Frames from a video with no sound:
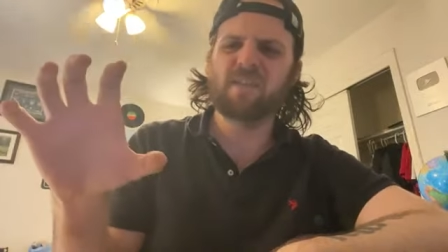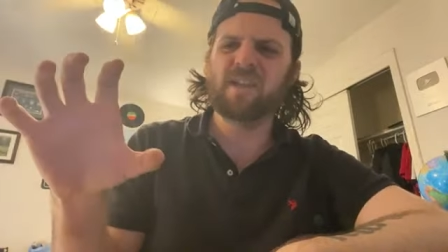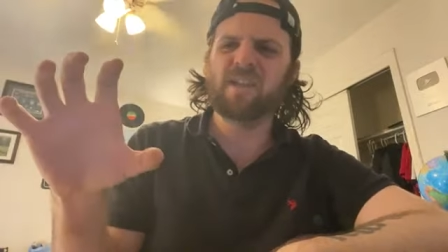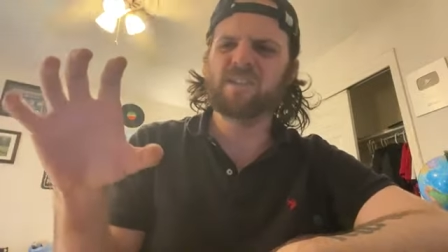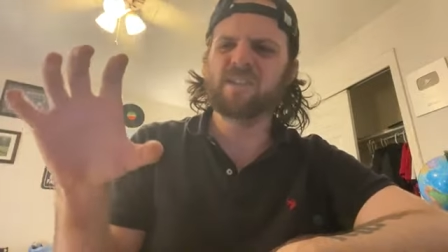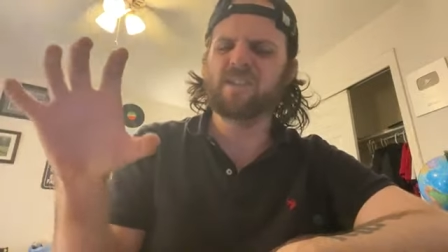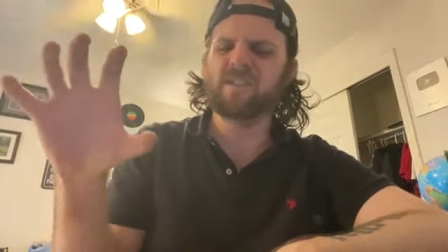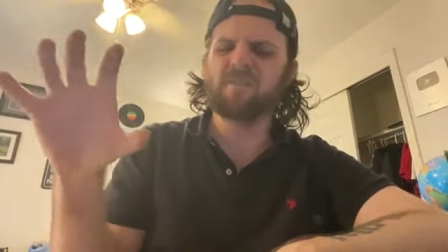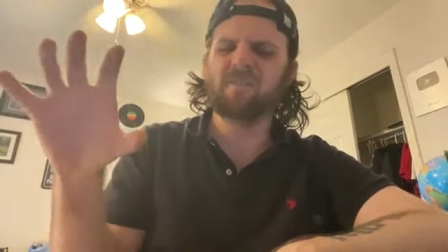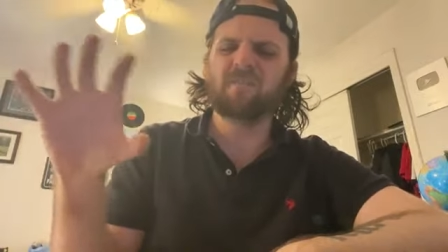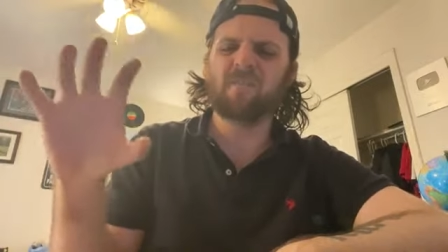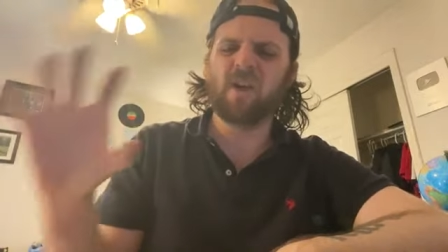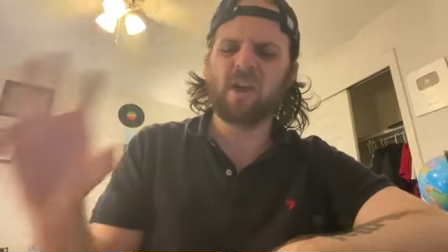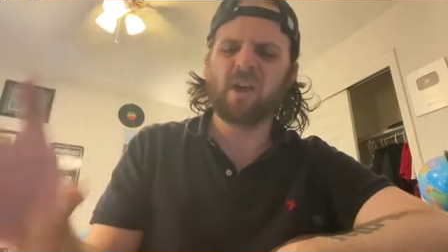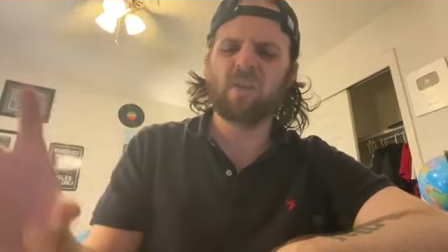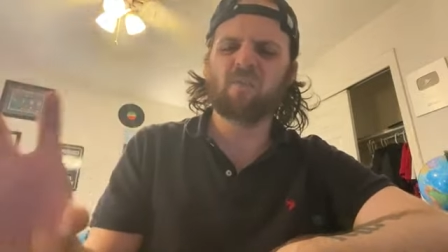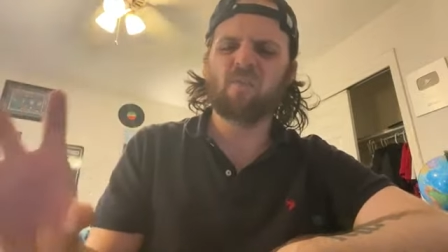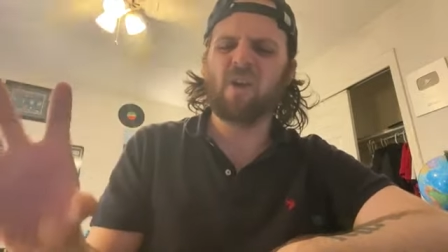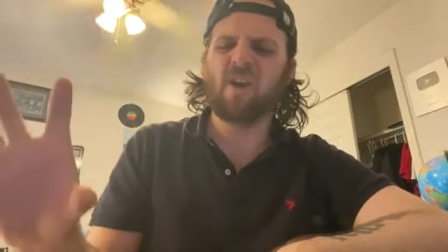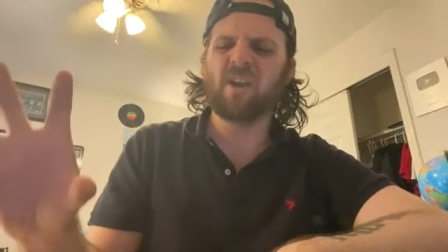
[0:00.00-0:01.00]
He's in the
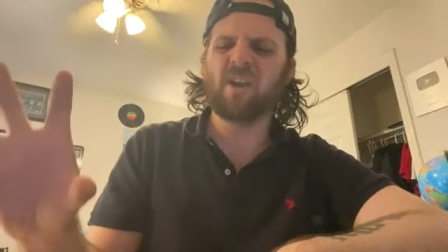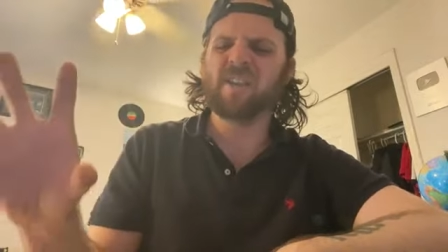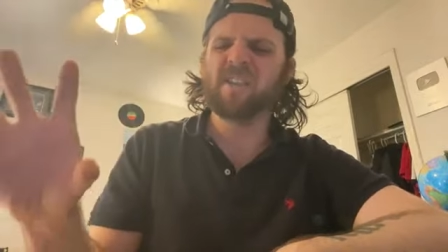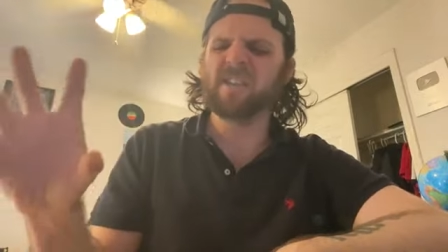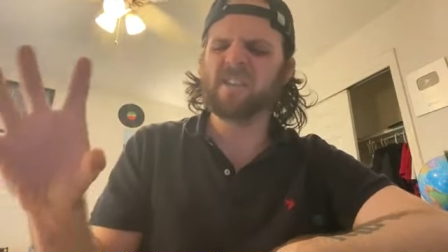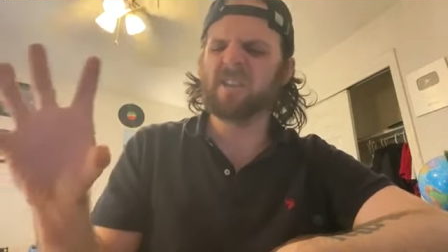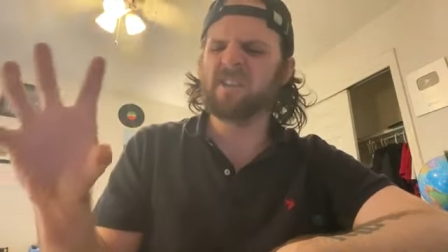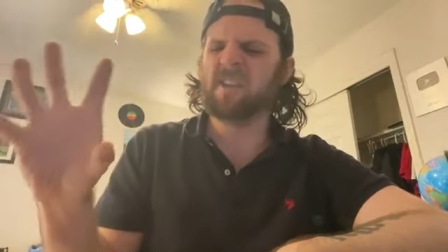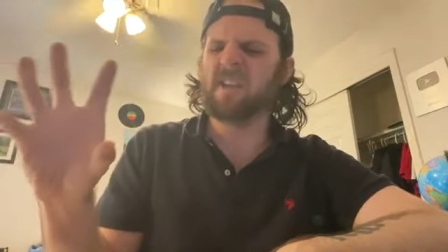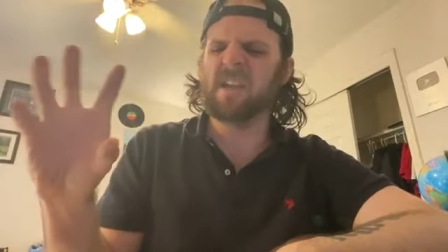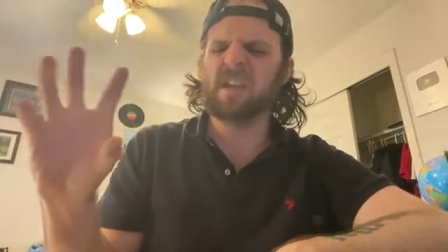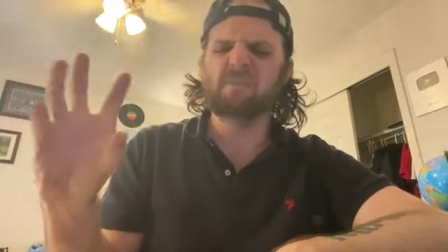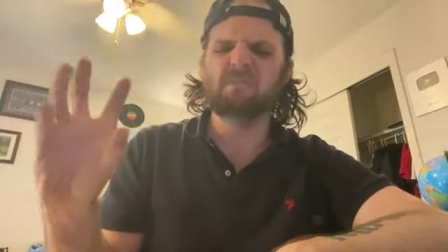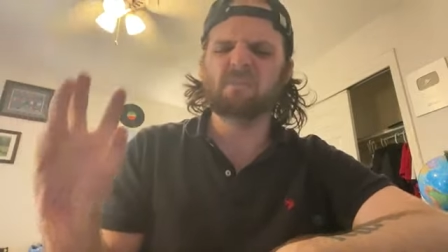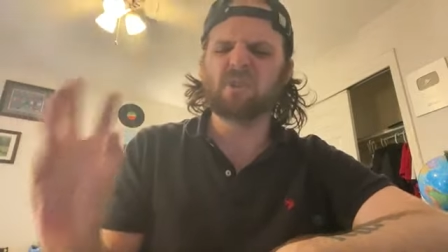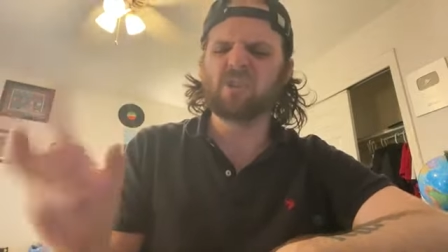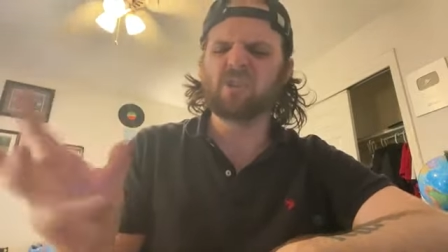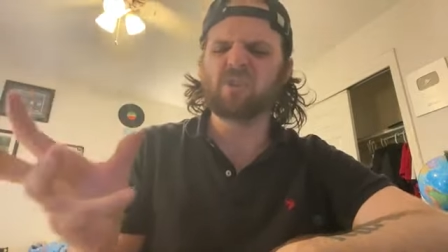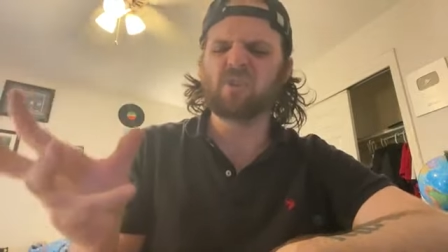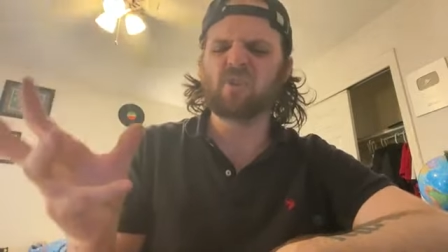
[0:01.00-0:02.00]
fucking wrong. He's an
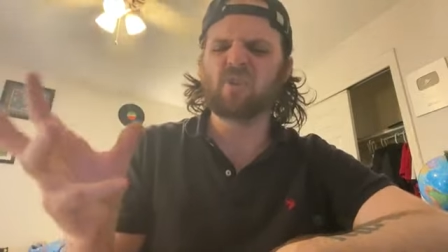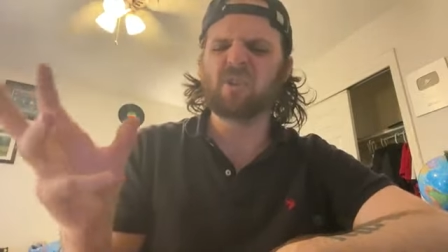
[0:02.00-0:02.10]
imbecile.